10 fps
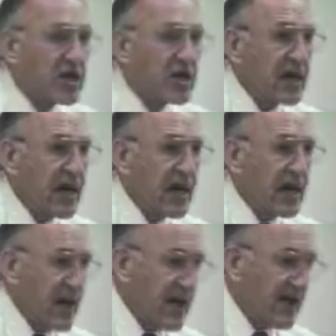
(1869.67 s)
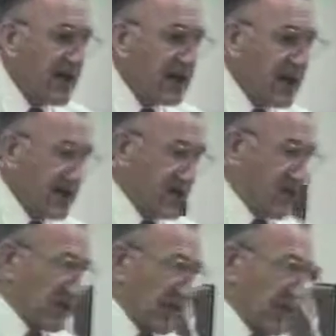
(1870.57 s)
You got to knock them on the head,
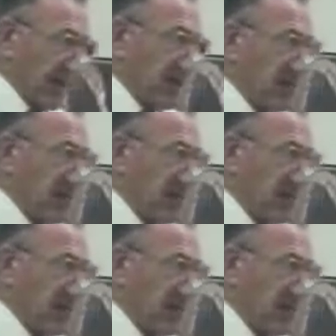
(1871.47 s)
so to speak.